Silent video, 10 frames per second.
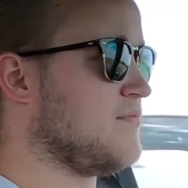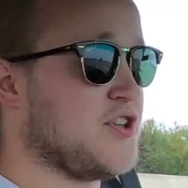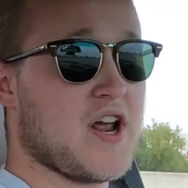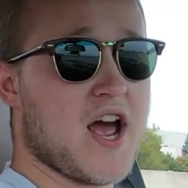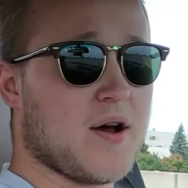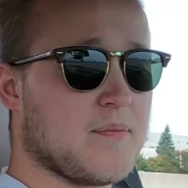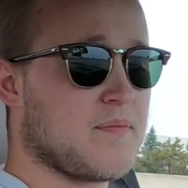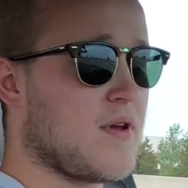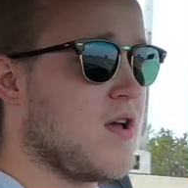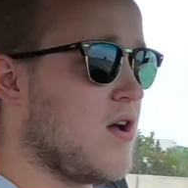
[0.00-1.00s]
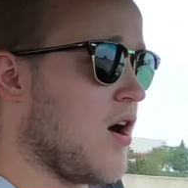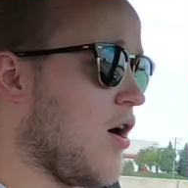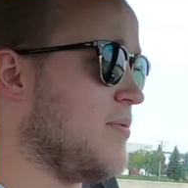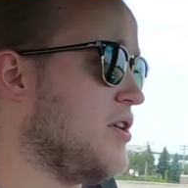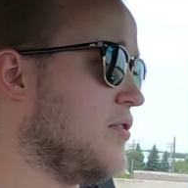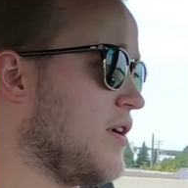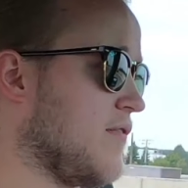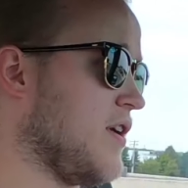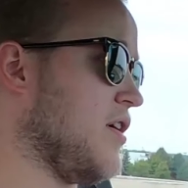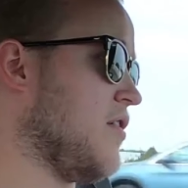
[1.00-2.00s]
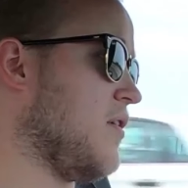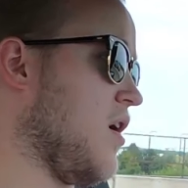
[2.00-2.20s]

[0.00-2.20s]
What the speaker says: So yeah, I'll be doing a video